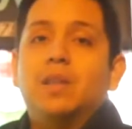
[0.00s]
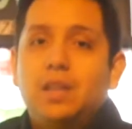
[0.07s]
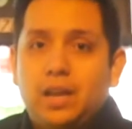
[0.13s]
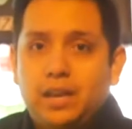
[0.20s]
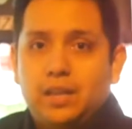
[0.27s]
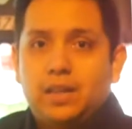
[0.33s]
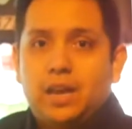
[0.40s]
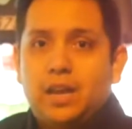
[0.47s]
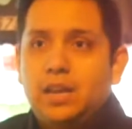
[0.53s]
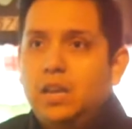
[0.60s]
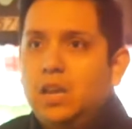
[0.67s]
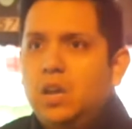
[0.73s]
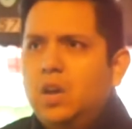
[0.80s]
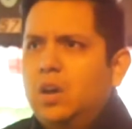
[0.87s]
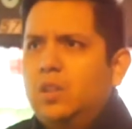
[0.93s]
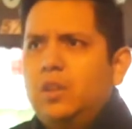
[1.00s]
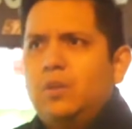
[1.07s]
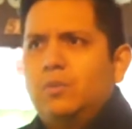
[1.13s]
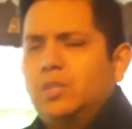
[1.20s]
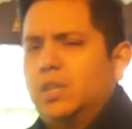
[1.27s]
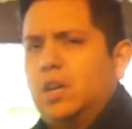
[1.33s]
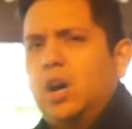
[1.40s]
like that. There
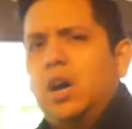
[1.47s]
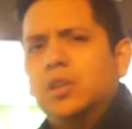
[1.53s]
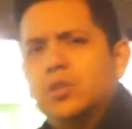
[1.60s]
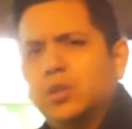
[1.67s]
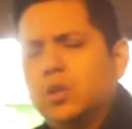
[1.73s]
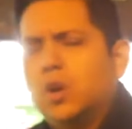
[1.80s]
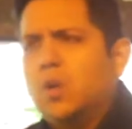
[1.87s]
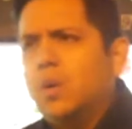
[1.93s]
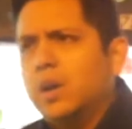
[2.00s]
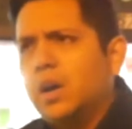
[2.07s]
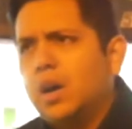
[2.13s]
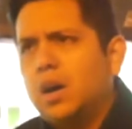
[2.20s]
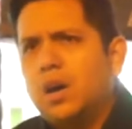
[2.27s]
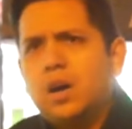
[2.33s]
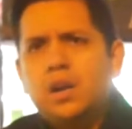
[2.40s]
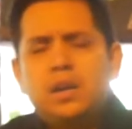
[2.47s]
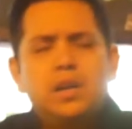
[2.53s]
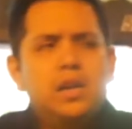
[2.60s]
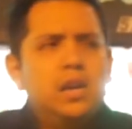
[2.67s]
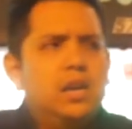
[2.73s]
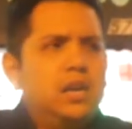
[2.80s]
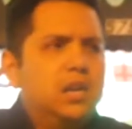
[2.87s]
was a concert going on,
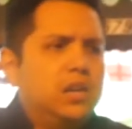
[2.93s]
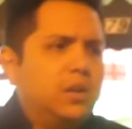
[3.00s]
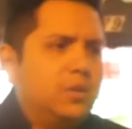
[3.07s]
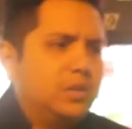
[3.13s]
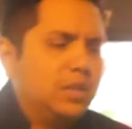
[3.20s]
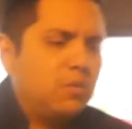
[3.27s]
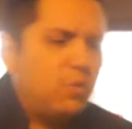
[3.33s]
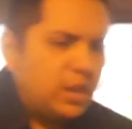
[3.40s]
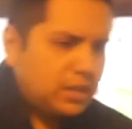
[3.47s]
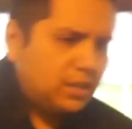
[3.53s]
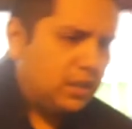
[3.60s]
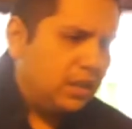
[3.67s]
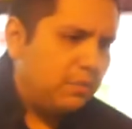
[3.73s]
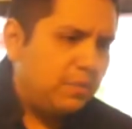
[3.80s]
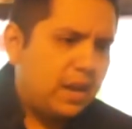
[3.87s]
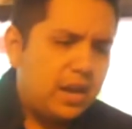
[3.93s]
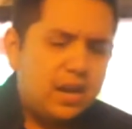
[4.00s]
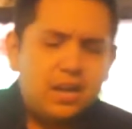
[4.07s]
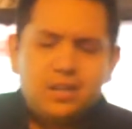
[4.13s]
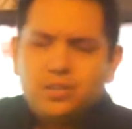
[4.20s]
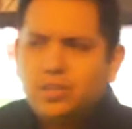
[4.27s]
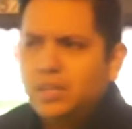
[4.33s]
there was that wrestling
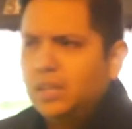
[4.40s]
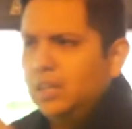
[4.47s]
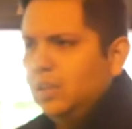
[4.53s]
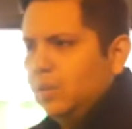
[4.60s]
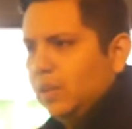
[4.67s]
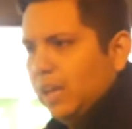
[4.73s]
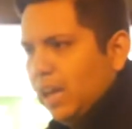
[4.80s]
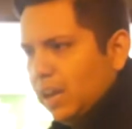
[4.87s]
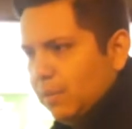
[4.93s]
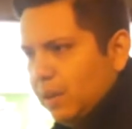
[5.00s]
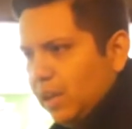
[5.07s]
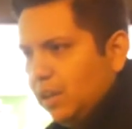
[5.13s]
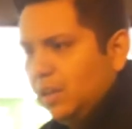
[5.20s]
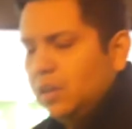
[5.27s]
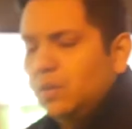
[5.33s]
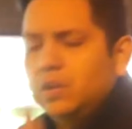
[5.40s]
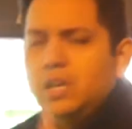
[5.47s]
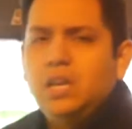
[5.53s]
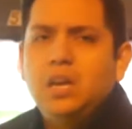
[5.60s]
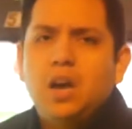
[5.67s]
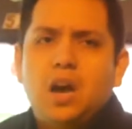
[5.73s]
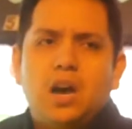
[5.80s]
match, the little anime,
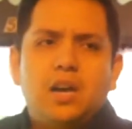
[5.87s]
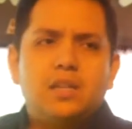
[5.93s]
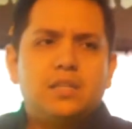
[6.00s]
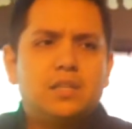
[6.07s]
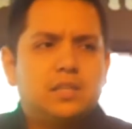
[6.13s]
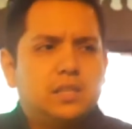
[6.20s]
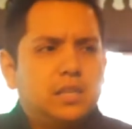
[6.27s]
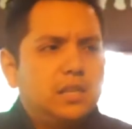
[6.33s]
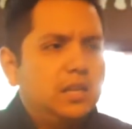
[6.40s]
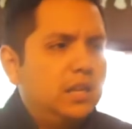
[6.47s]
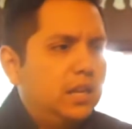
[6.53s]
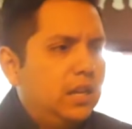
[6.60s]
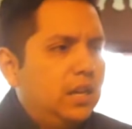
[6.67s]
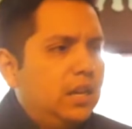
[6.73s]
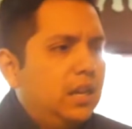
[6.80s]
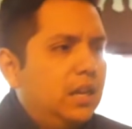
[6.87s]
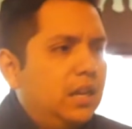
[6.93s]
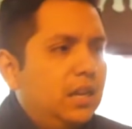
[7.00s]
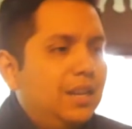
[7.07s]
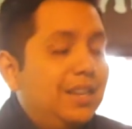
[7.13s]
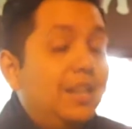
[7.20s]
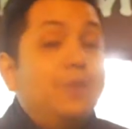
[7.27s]
kiosks, and
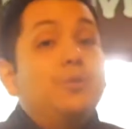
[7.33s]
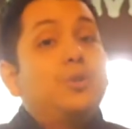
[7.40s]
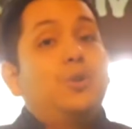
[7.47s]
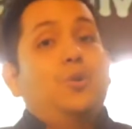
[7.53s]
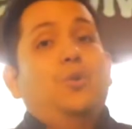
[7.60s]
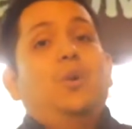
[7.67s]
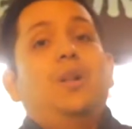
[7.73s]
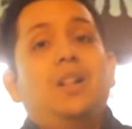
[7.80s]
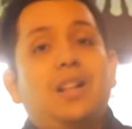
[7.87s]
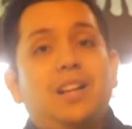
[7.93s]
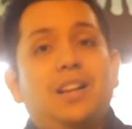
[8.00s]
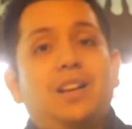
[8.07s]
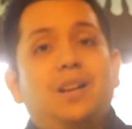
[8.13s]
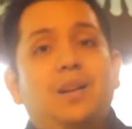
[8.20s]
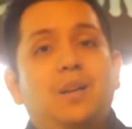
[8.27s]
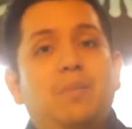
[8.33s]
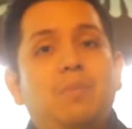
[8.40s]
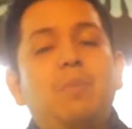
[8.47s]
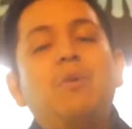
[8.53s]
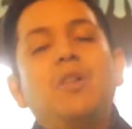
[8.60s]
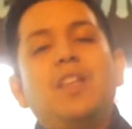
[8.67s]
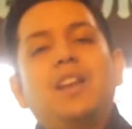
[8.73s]
it was cool.
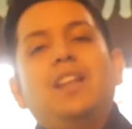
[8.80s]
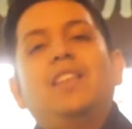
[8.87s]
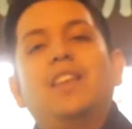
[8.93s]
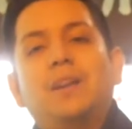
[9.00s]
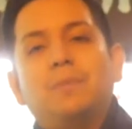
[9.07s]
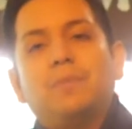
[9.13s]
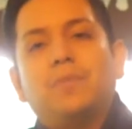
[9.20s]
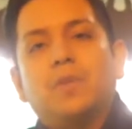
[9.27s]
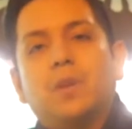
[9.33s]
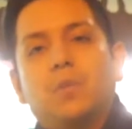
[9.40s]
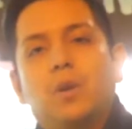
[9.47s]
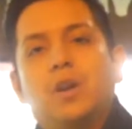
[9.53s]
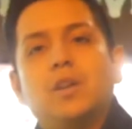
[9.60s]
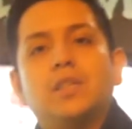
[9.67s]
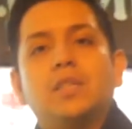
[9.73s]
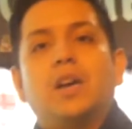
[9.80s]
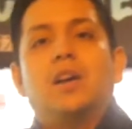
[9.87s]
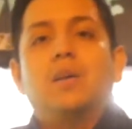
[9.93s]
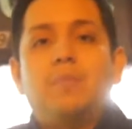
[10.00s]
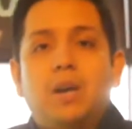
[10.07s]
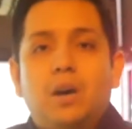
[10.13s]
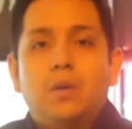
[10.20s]
But more than anything, we're here to
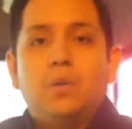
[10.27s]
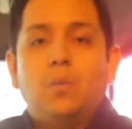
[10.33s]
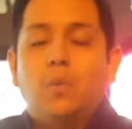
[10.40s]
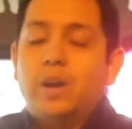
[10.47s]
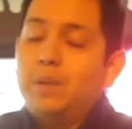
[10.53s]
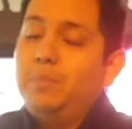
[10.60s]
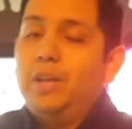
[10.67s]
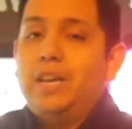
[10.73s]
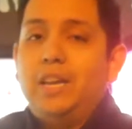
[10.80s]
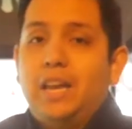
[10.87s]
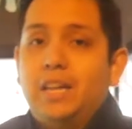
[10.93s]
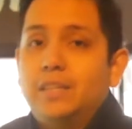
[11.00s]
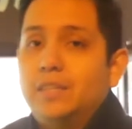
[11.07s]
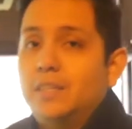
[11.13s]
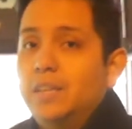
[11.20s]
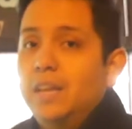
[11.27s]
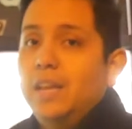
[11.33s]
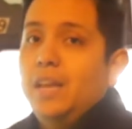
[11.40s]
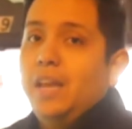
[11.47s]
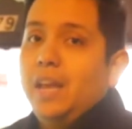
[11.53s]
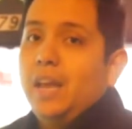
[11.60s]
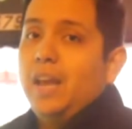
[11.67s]
talk about what I played against
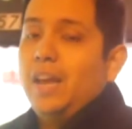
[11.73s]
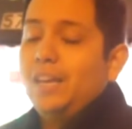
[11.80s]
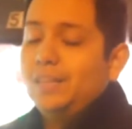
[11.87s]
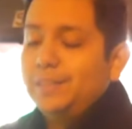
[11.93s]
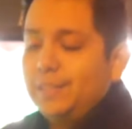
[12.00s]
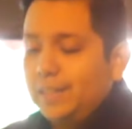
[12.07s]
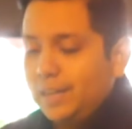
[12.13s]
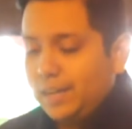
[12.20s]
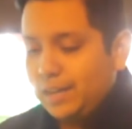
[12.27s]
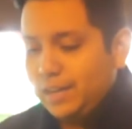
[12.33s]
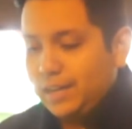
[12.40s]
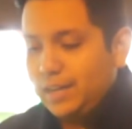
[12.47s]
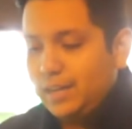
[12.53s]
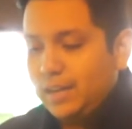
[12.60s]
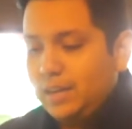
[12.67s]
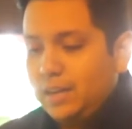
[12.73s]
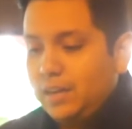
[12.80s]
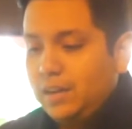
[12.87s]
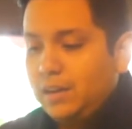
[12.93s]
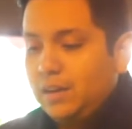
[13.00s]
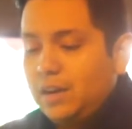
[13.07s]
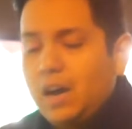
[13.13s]
and
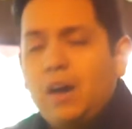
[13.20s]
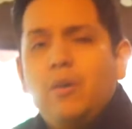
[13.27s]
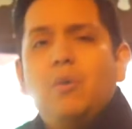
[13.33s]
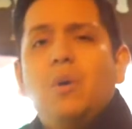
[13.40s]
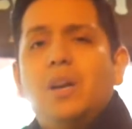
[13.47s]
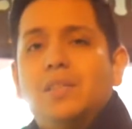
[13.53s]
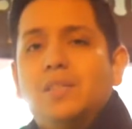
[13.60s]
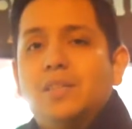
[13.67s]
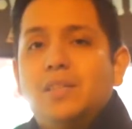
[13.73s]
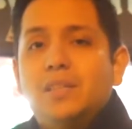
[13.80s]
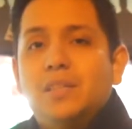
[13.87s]
how it was